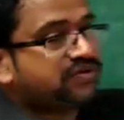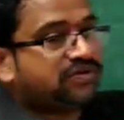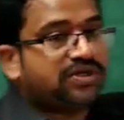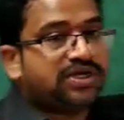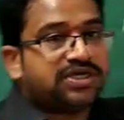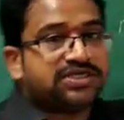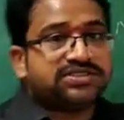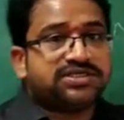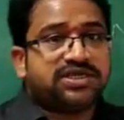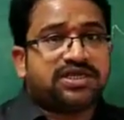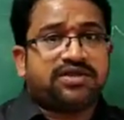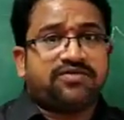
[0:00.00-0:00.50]

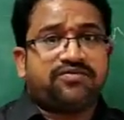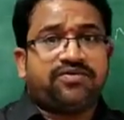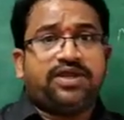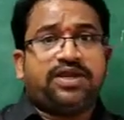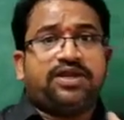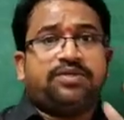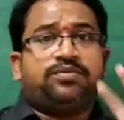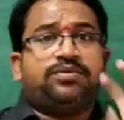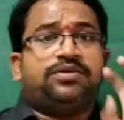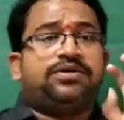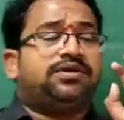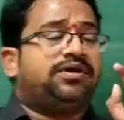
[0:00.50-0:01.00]
sodas are
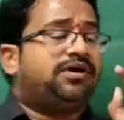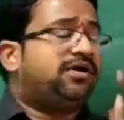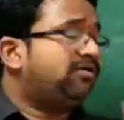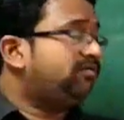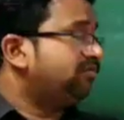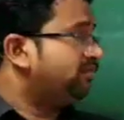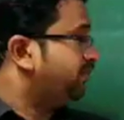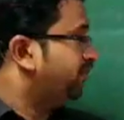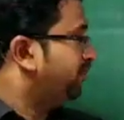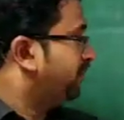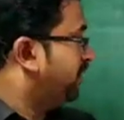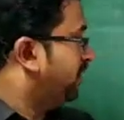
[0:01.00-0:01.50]
available
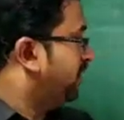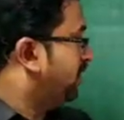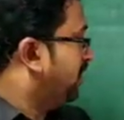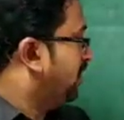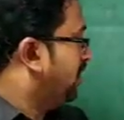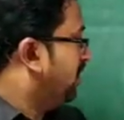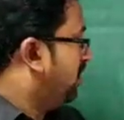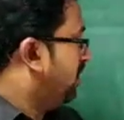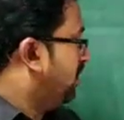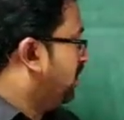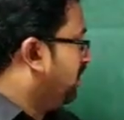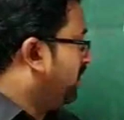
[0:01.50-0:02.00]
now.
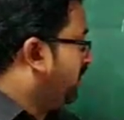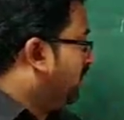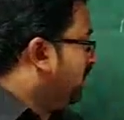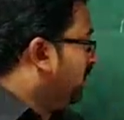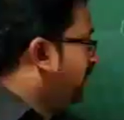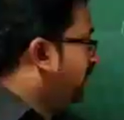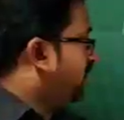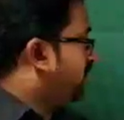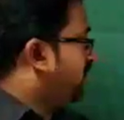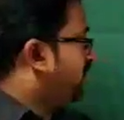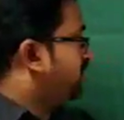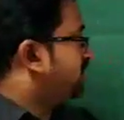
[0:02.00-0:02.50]

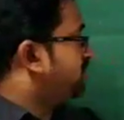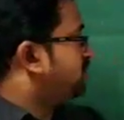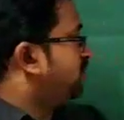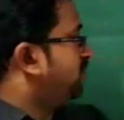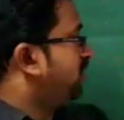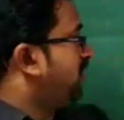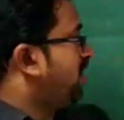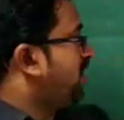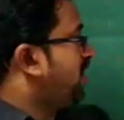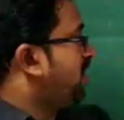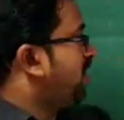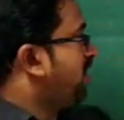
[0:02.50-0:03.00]
Drinking
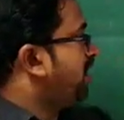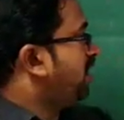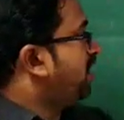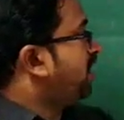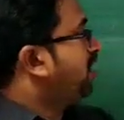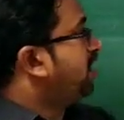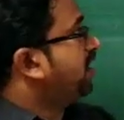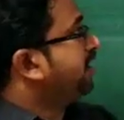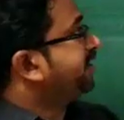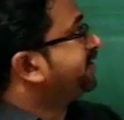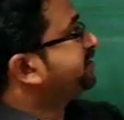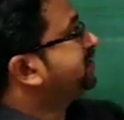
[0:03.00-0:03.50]

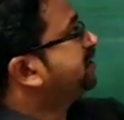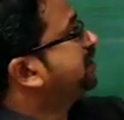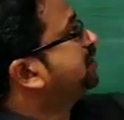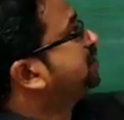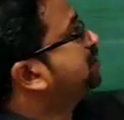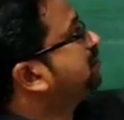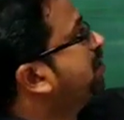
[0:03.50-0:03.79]
soda, caustic